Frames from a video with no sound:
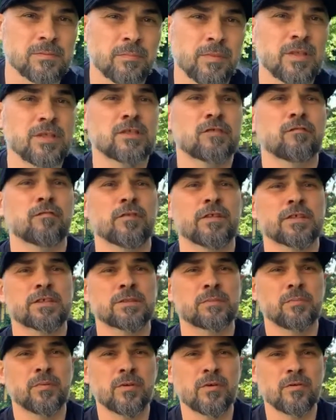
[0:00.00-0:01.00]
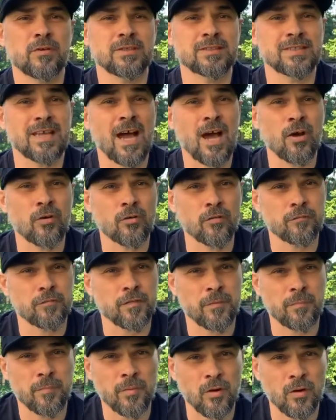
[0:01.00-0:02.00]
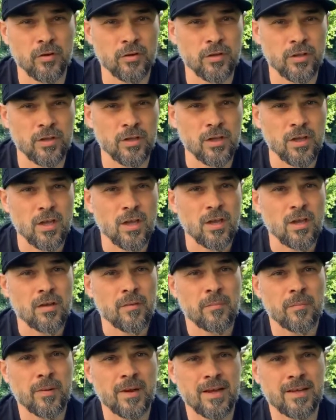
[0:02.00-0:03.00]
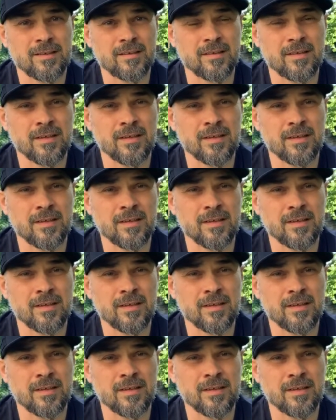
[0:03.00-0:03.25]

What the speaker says: blissful experience out of the body, but